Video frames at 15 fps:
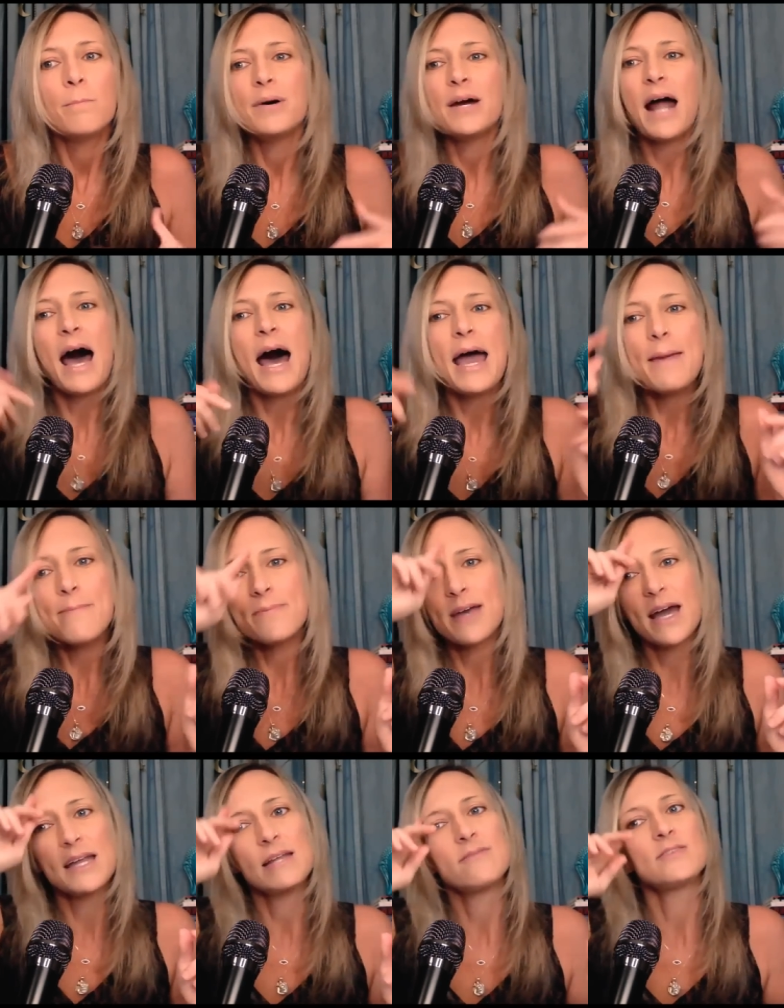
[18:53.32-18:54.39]
But I'm
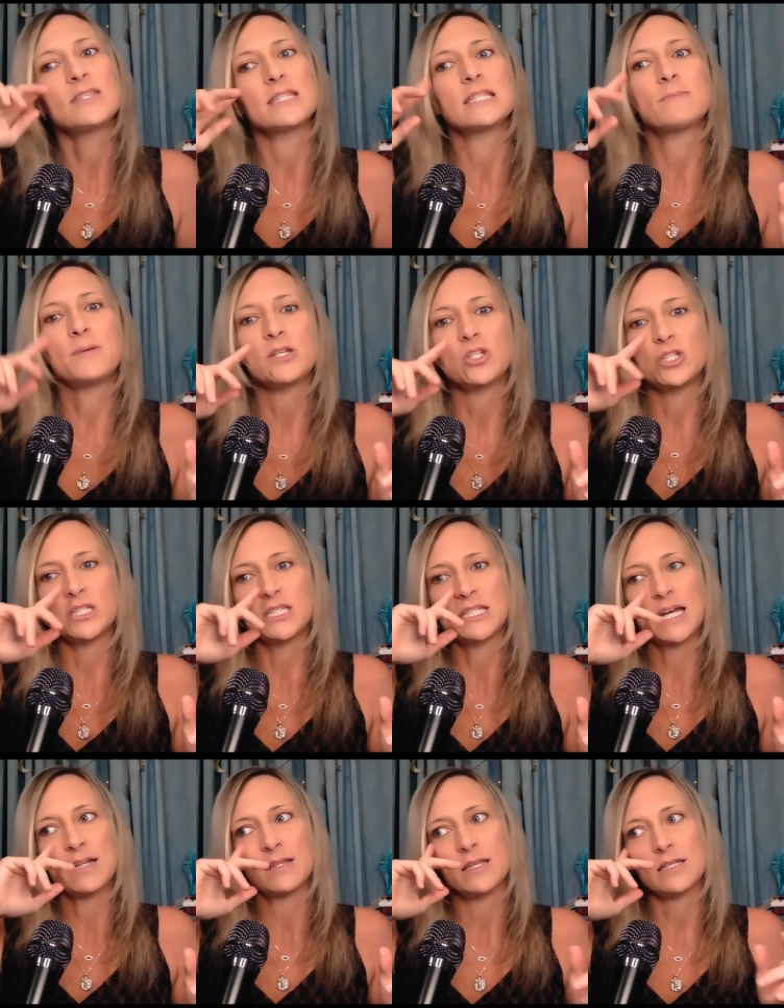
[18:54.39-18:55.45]
kind of suspicious
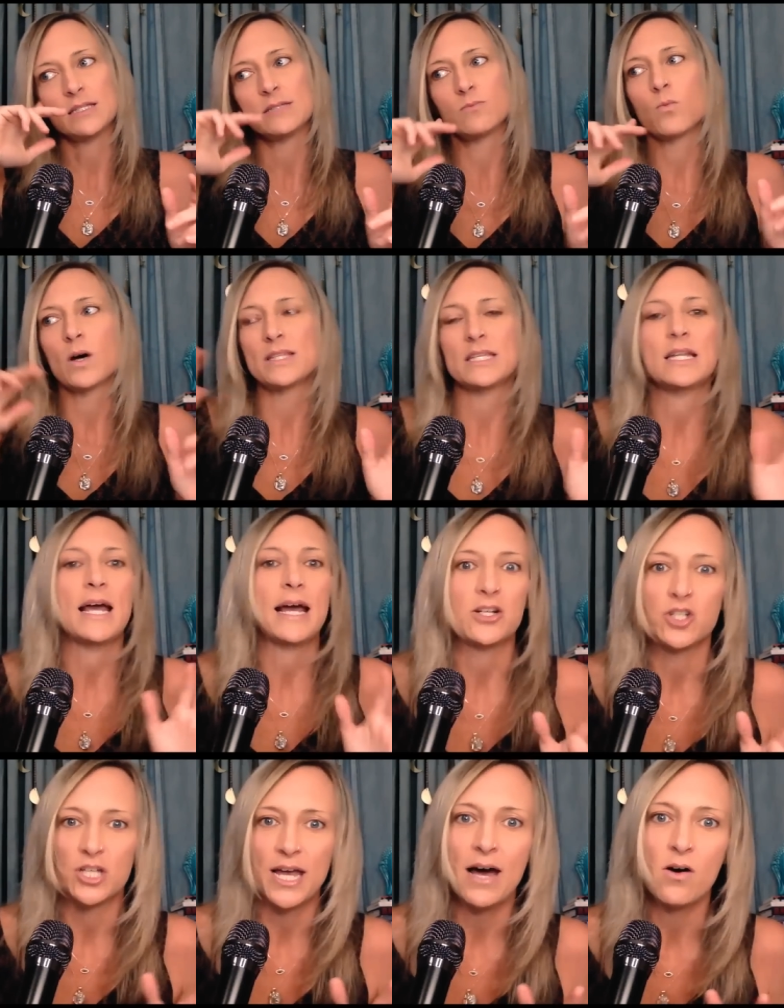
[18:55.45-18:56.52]
that this wasn't
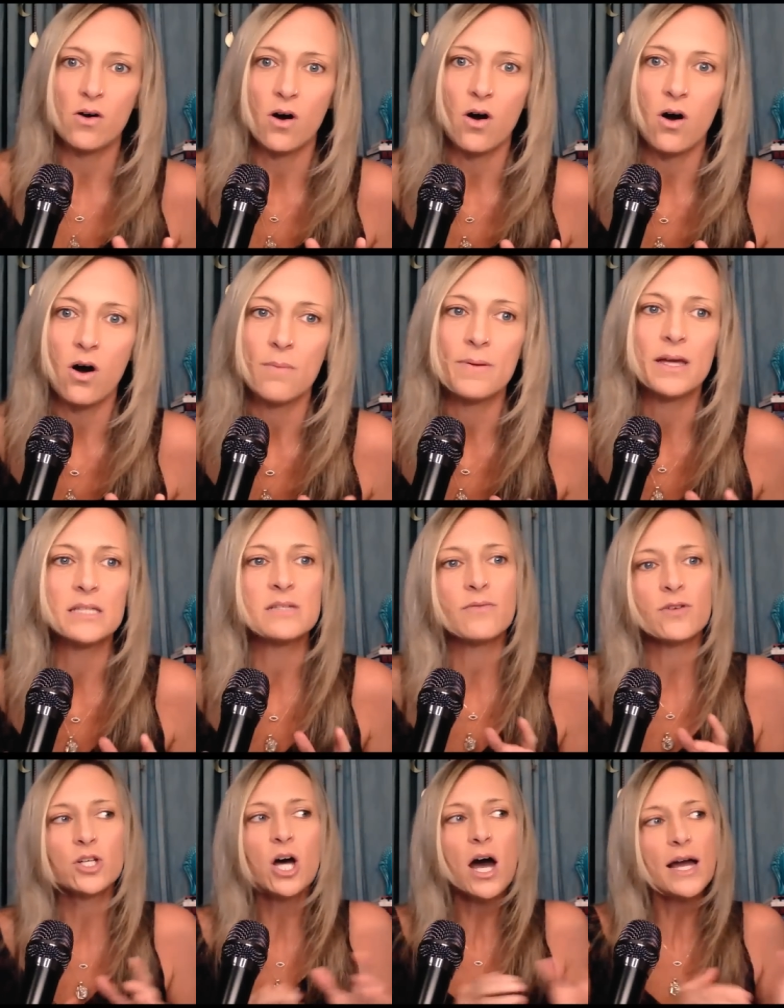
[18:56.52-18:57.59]
actually alcohol because if
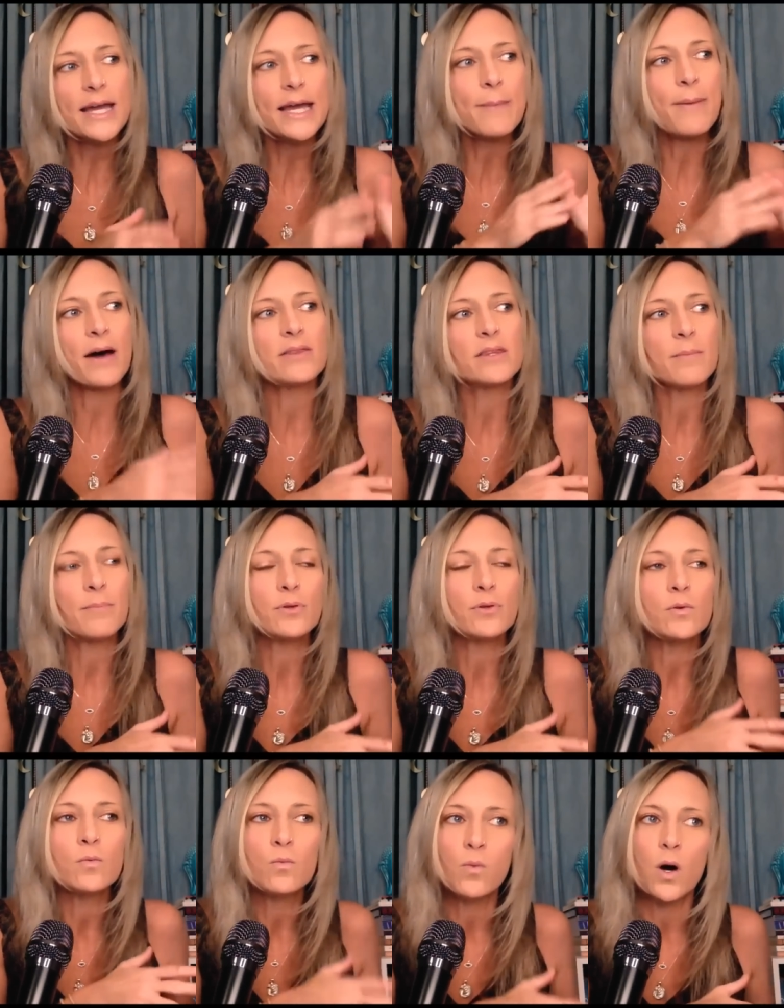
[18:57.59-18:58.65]
we're talking about the
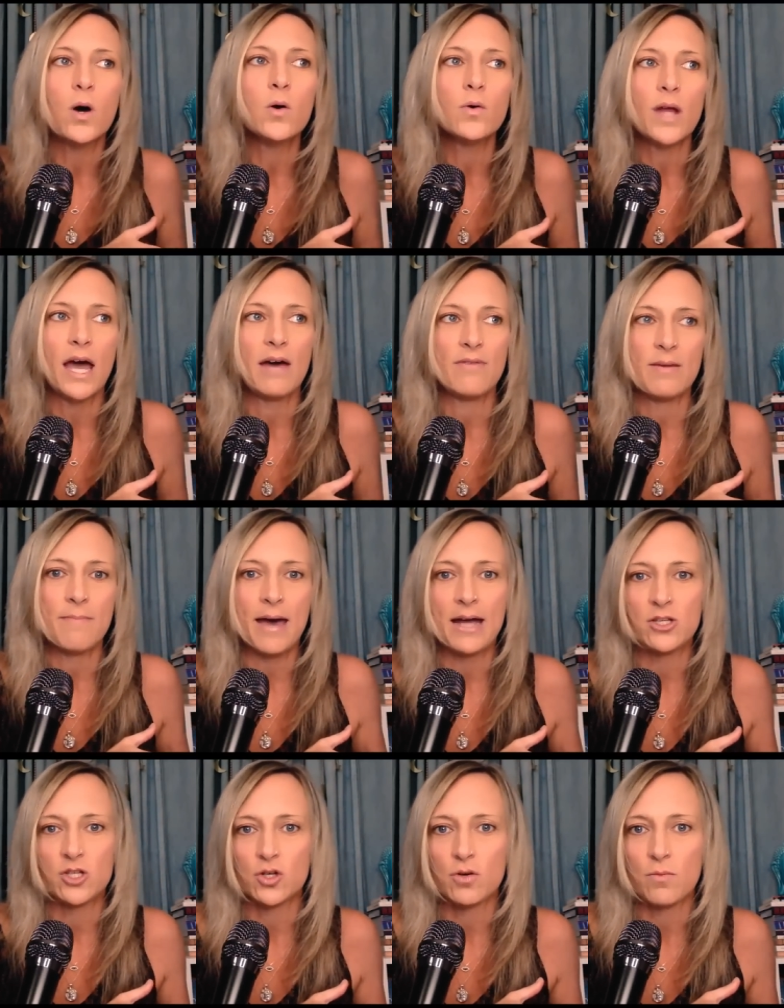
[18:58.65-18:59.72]
blue woad having
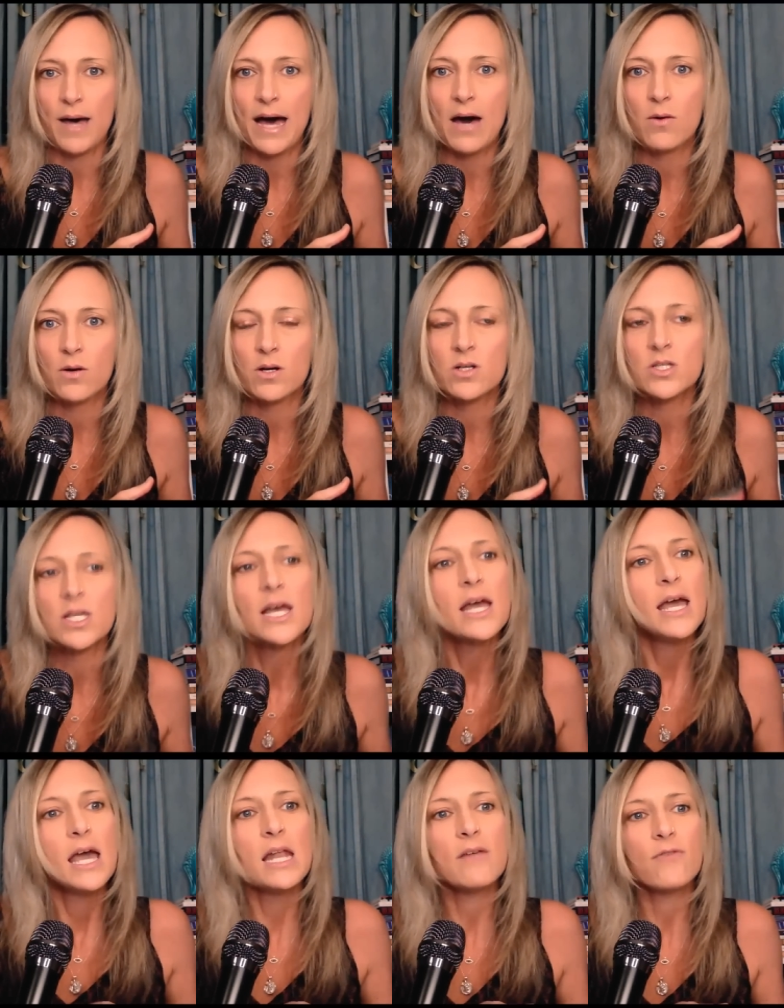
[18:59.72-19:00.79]
magical powers,
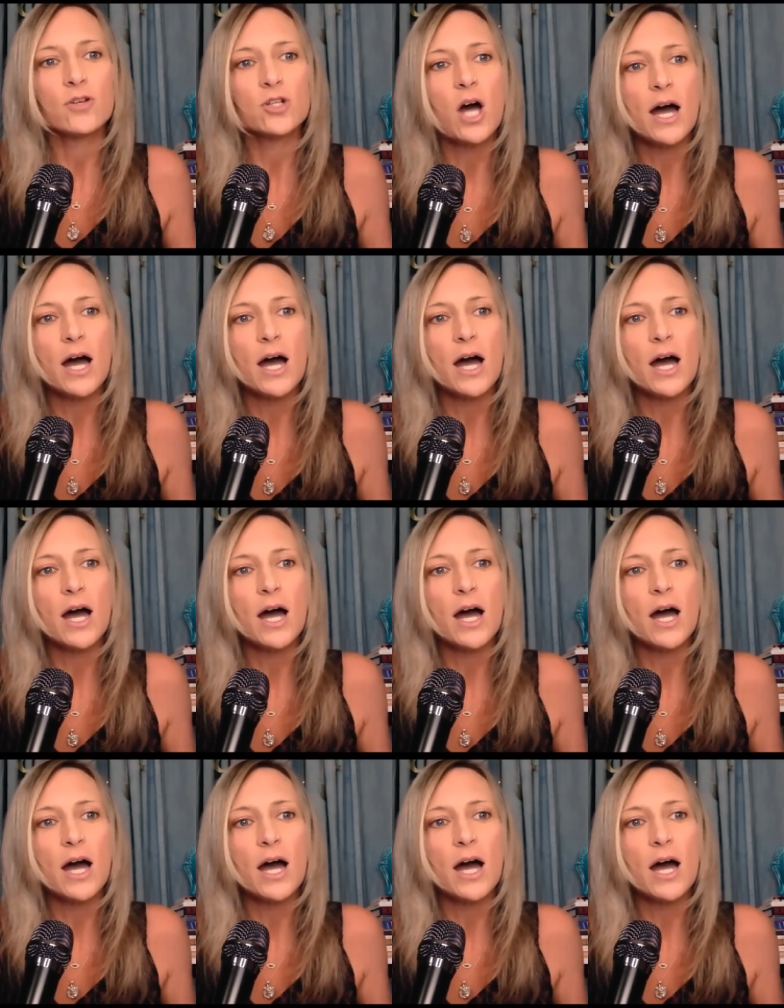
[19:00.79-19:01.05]
and if we're